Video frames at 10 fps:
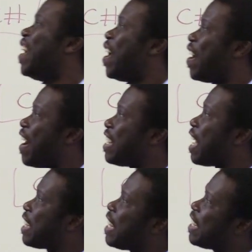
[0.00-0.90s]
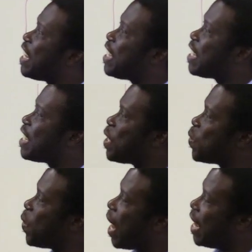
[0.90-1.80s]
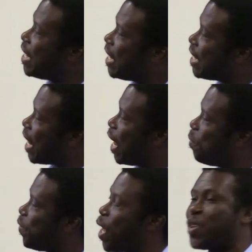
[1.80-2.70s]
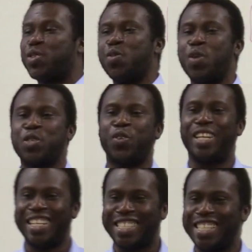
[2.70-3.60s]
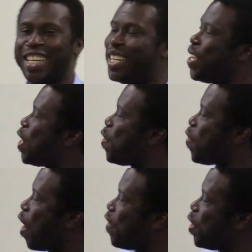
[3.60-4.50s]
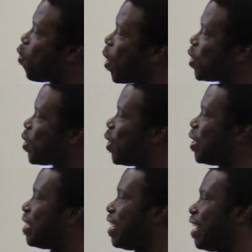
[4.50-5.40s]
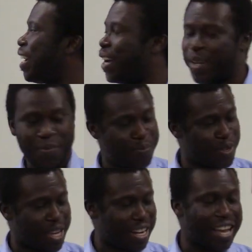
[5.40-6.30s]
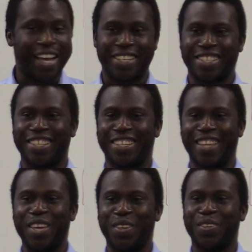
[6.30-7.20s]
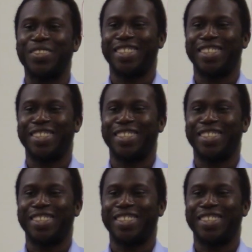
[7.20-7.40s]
All right, I think this will end it. Thank you so much for listening. If you have any question, you can ask. Thank you.